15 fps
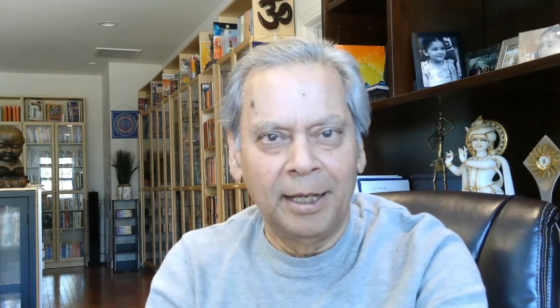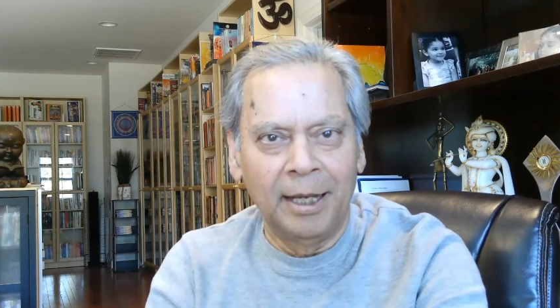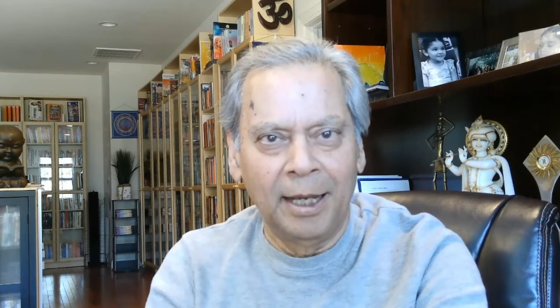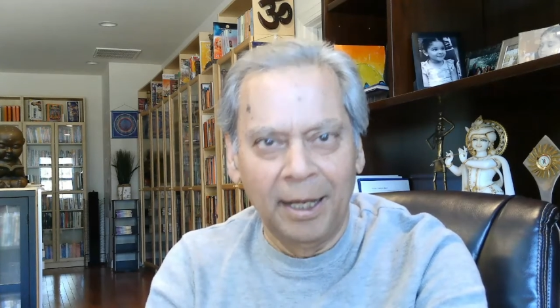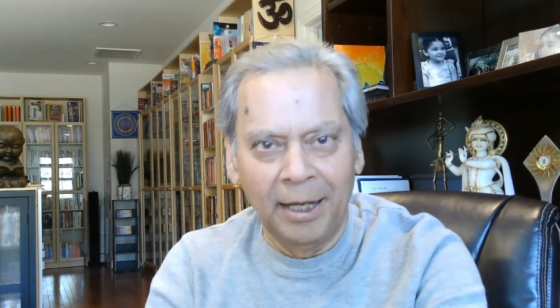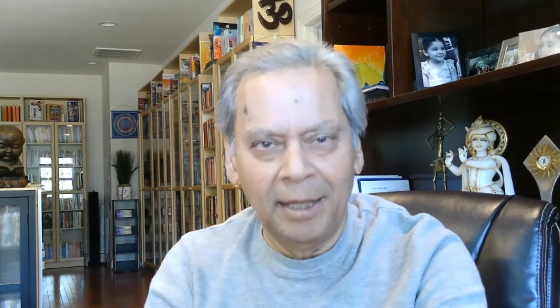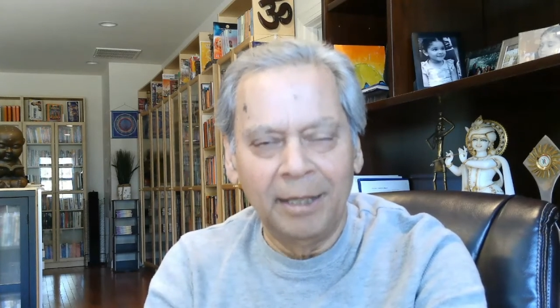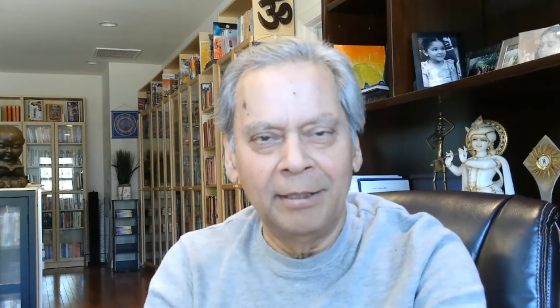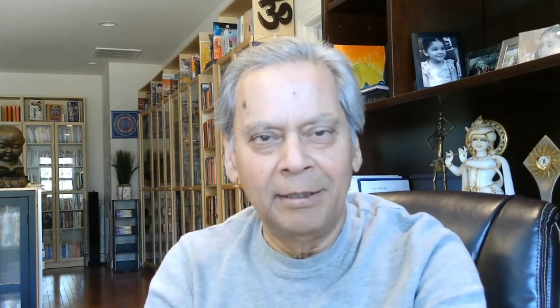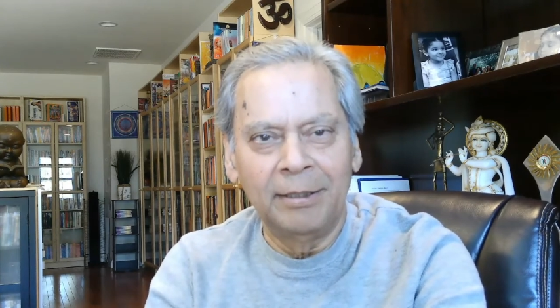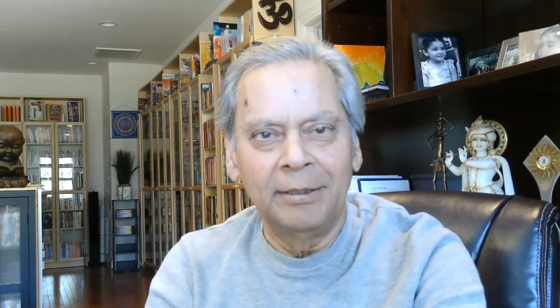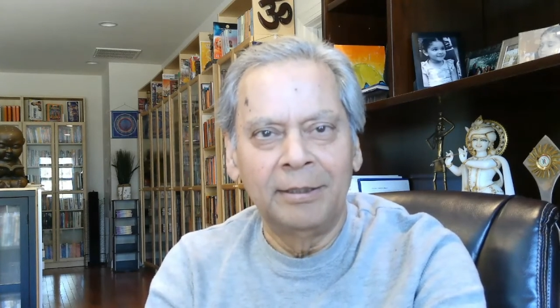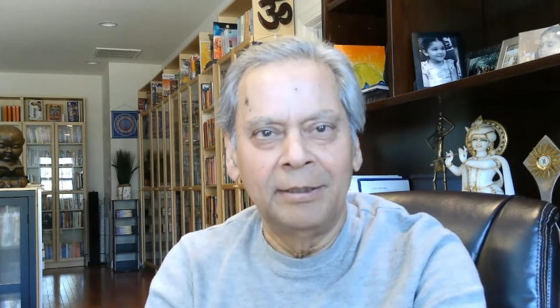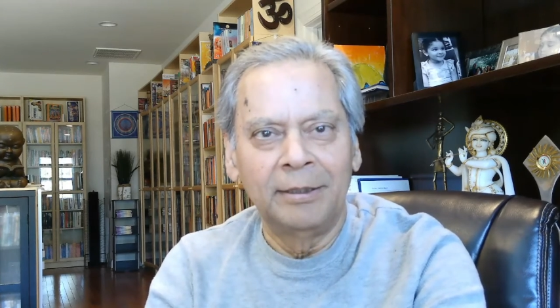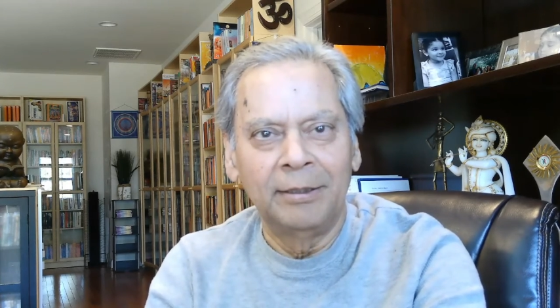And
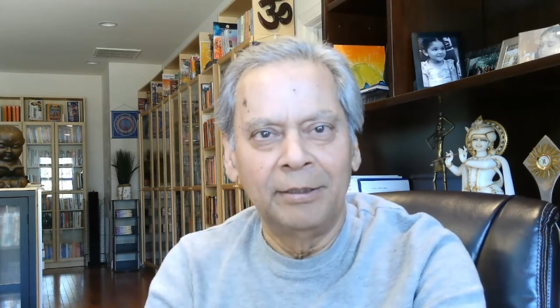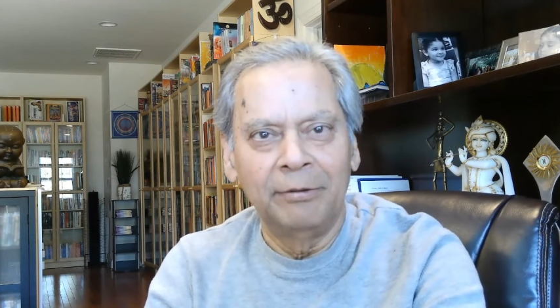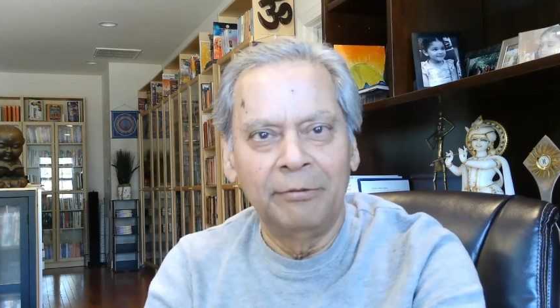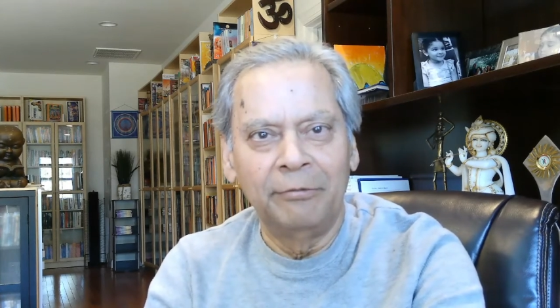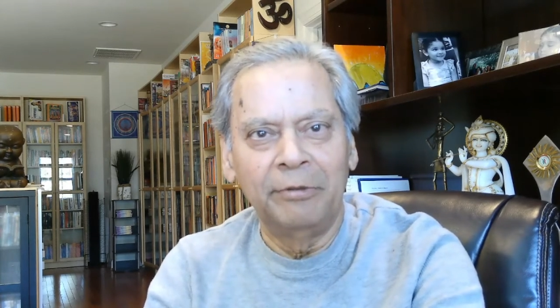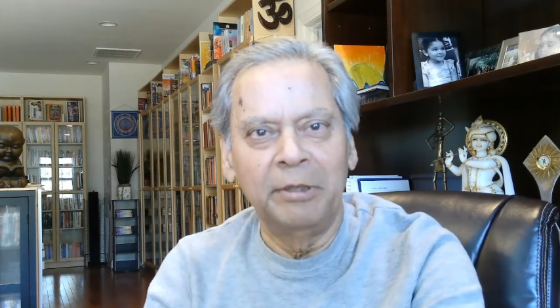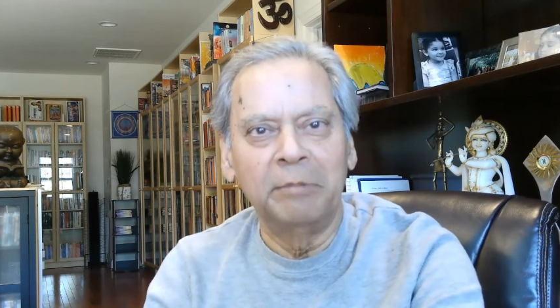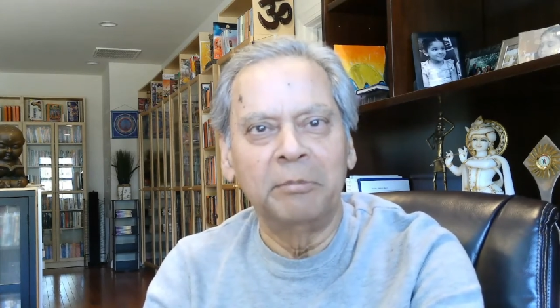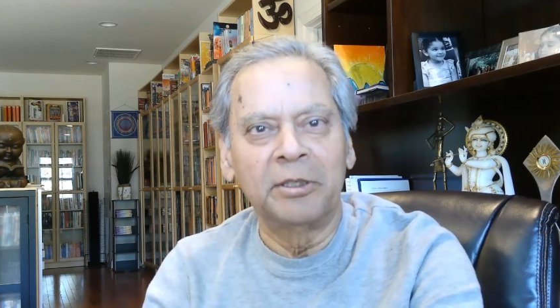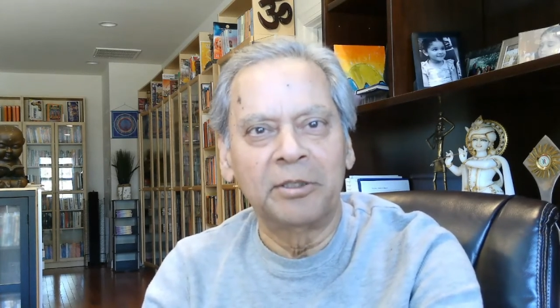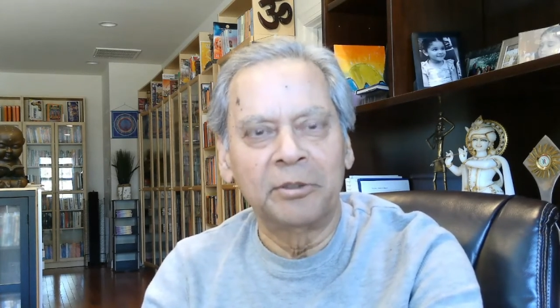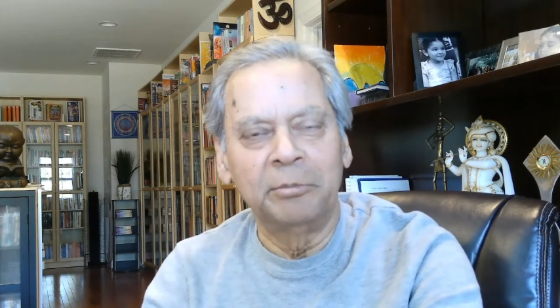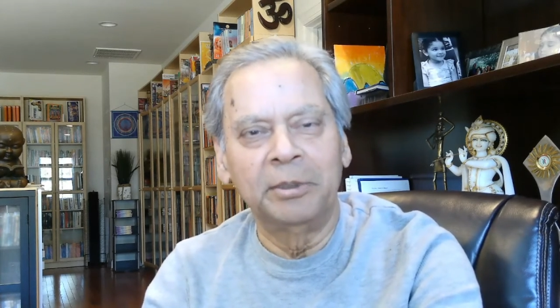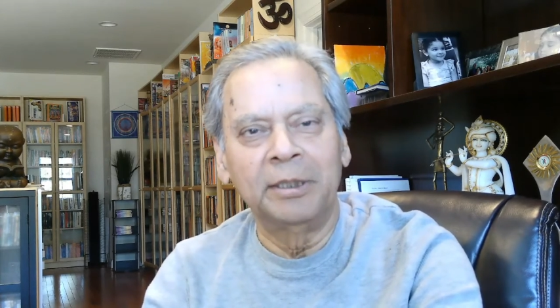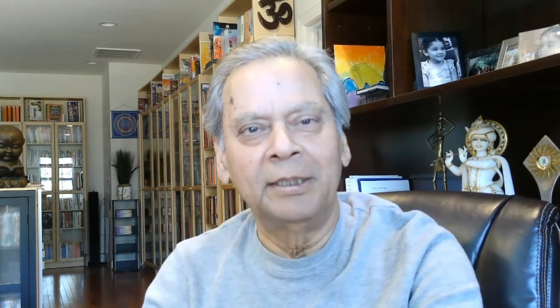we
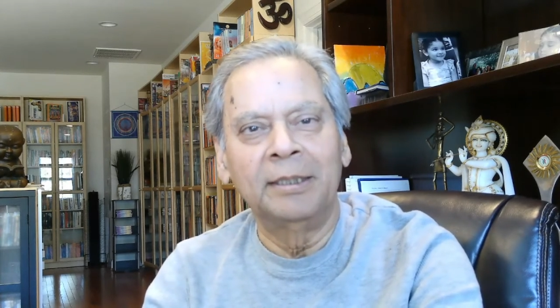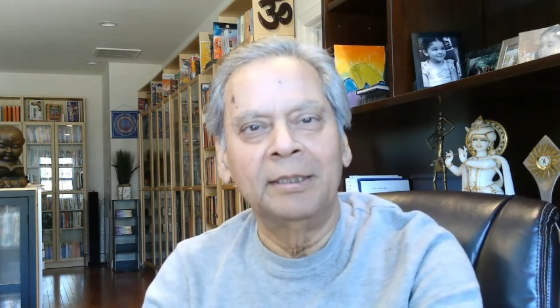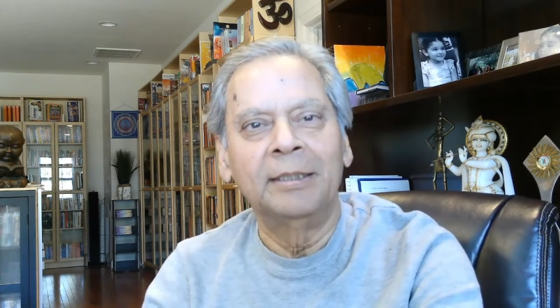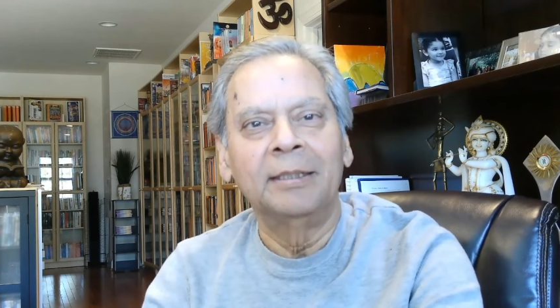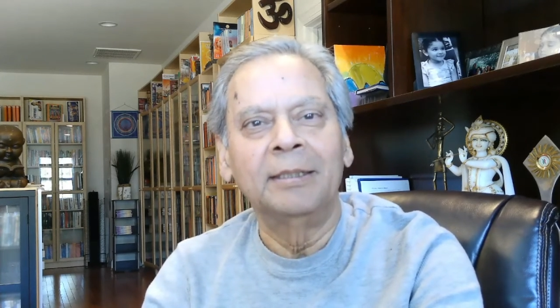must be